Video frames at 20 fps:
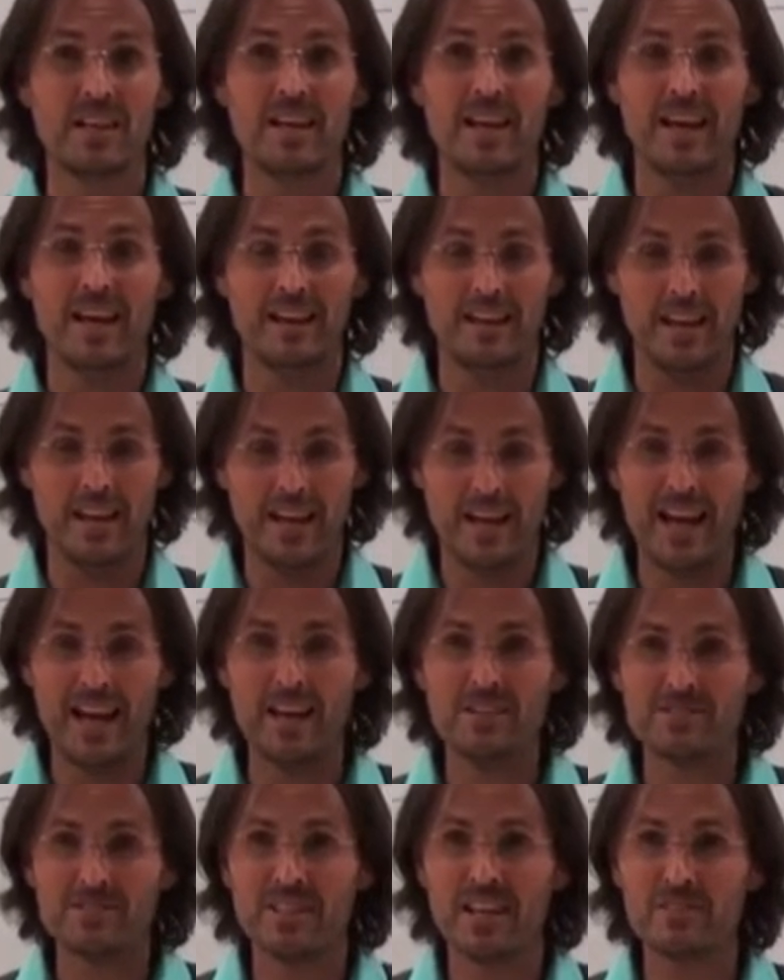And
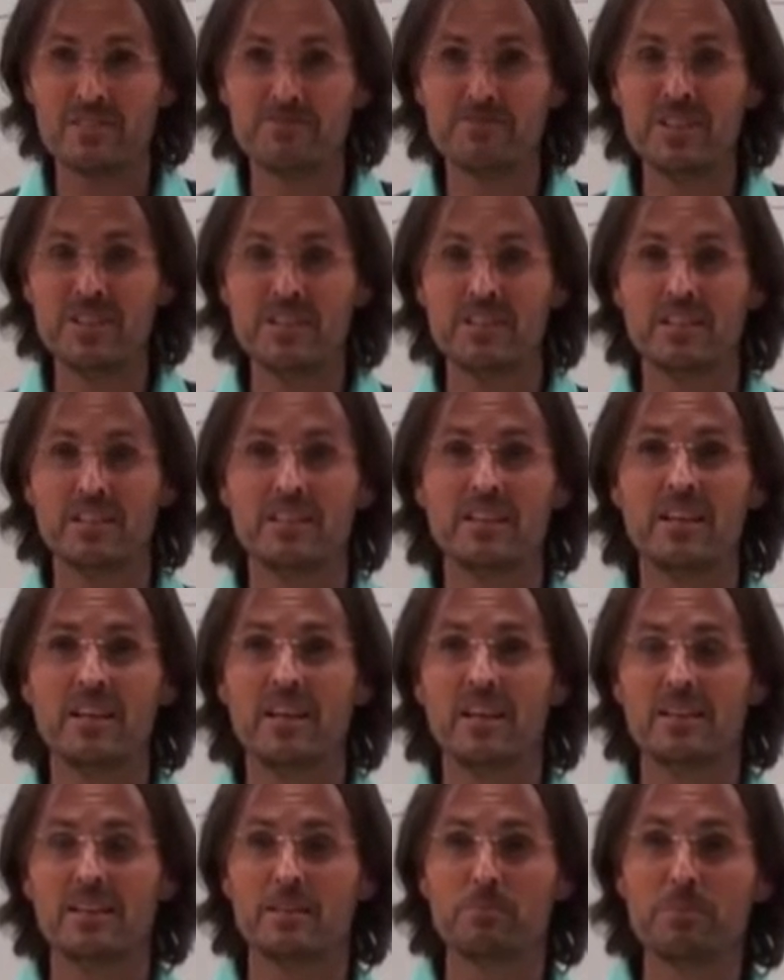as they feel it,
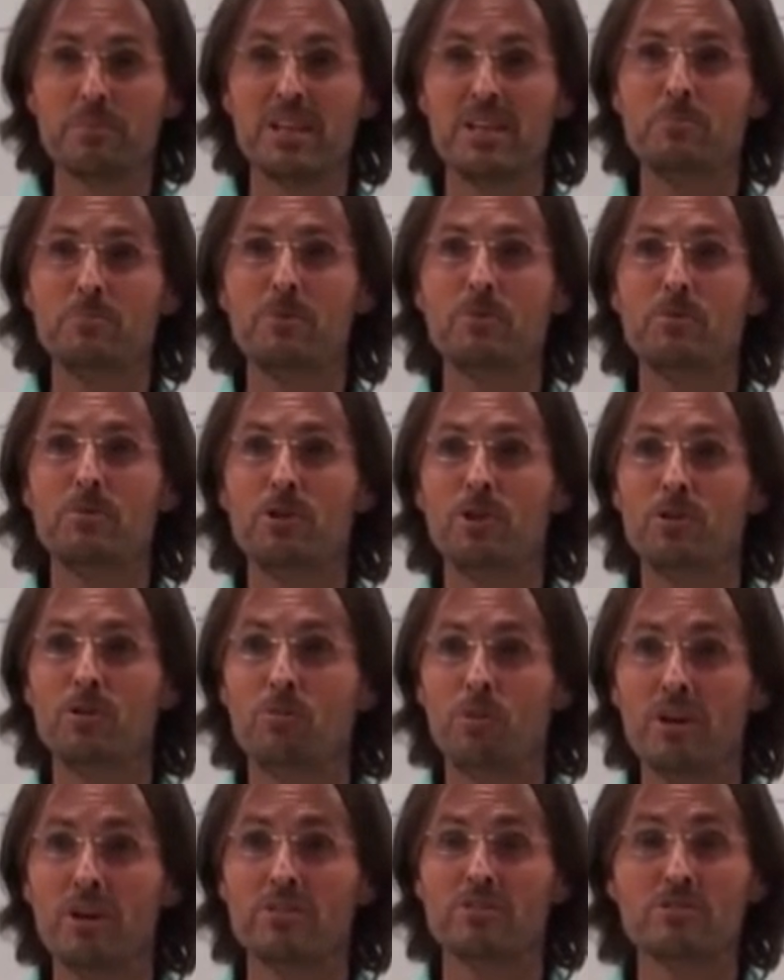the people who
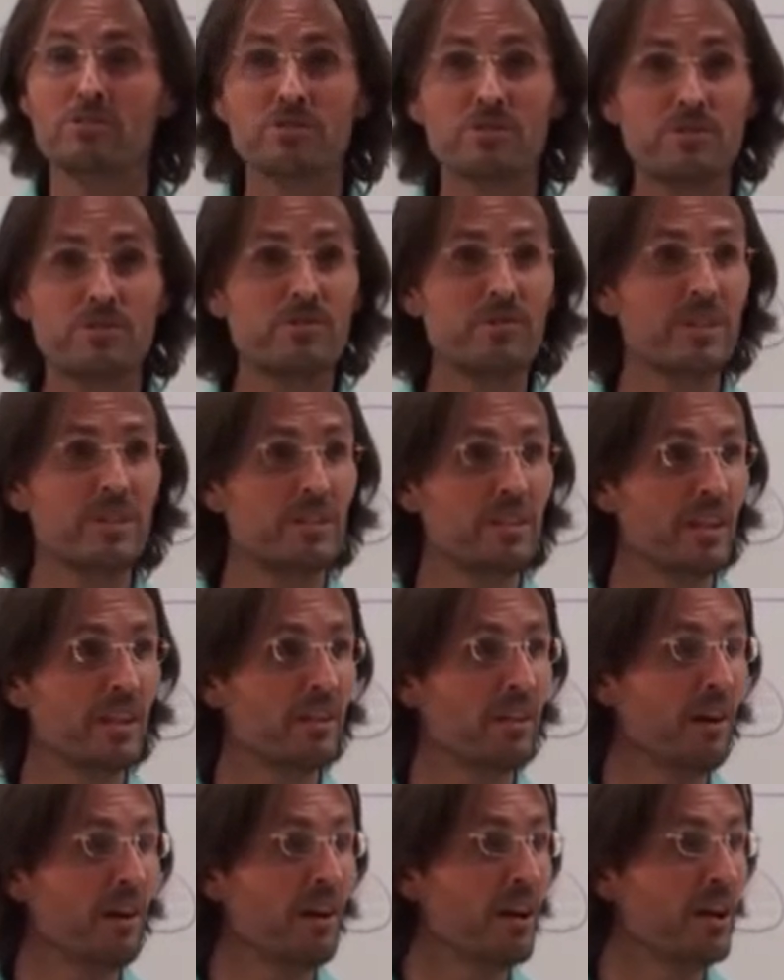want truth in their
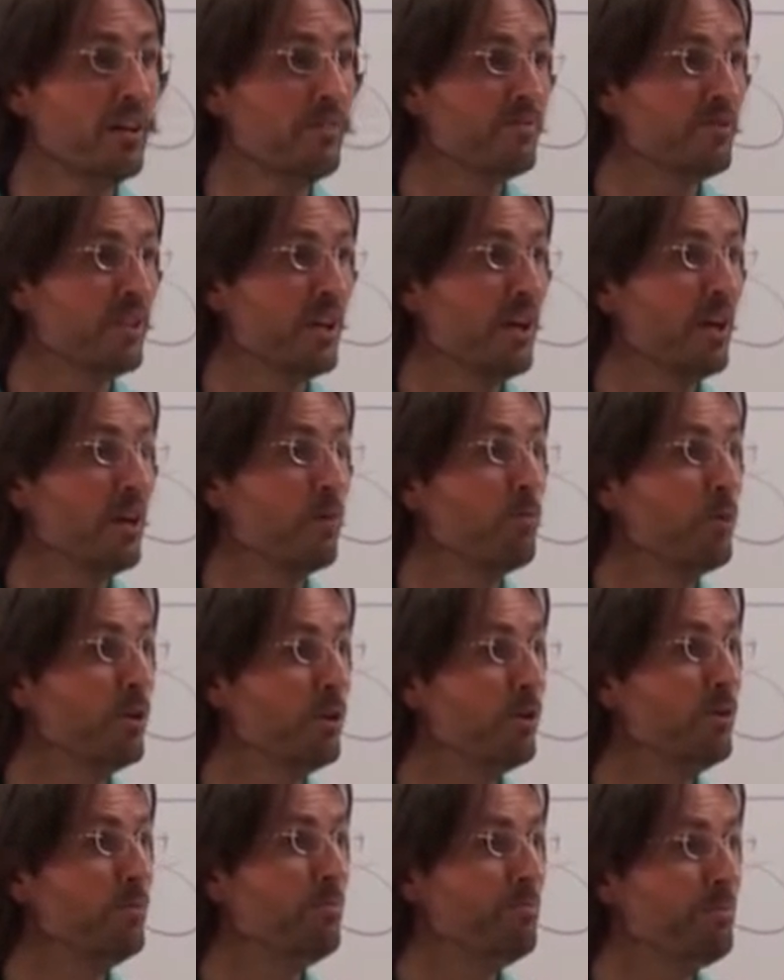lives
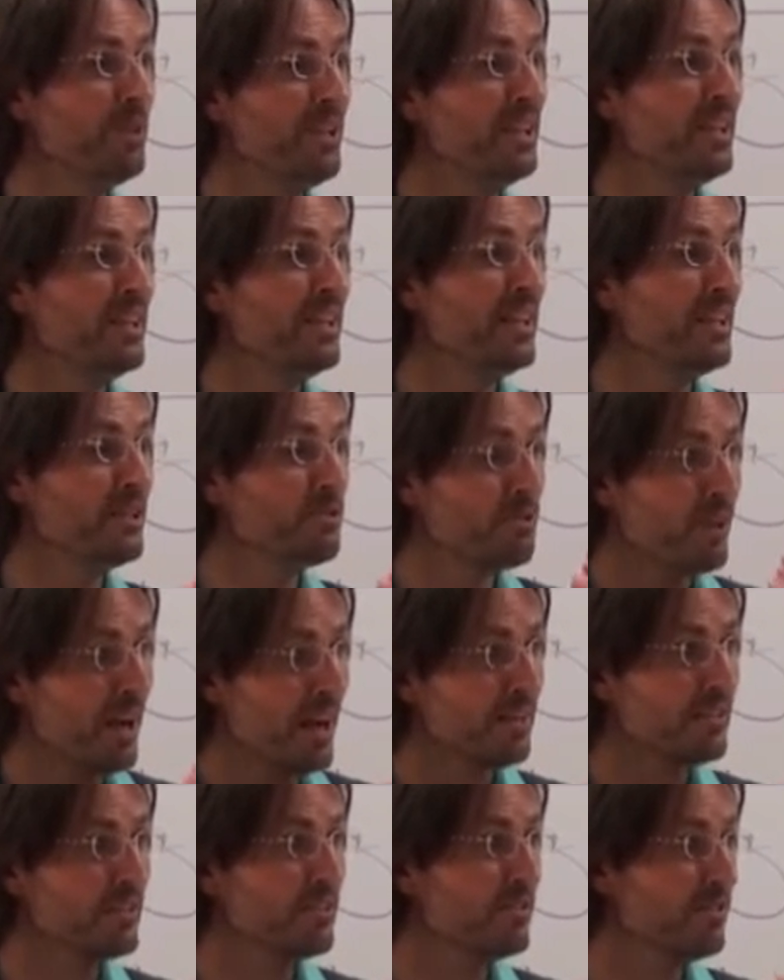will be
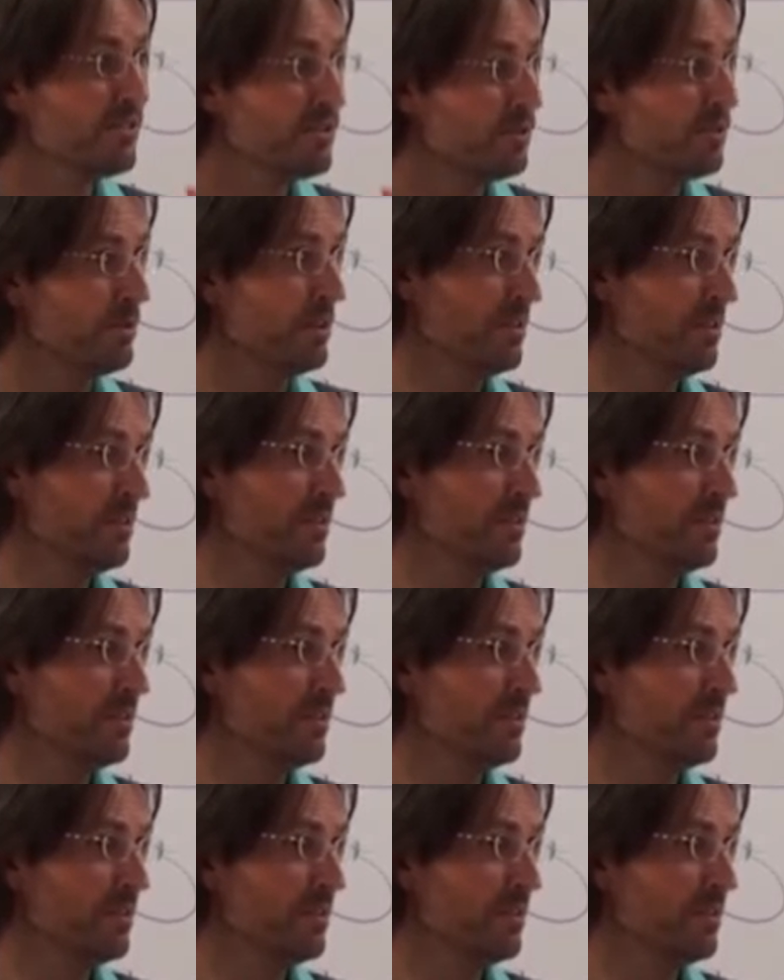attracted to it.